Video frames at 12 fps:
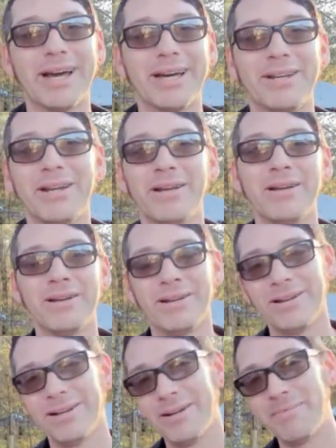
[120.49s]
can.
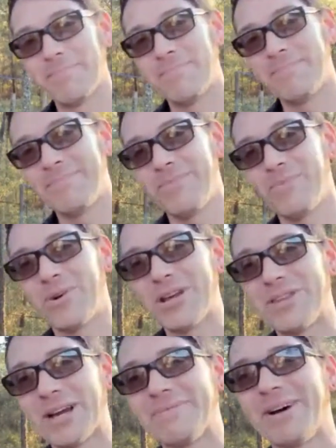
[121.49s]
What do
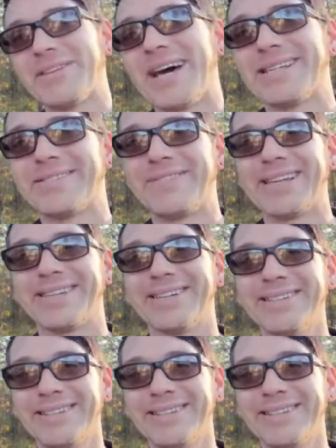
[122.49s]
you think about that, Samantha?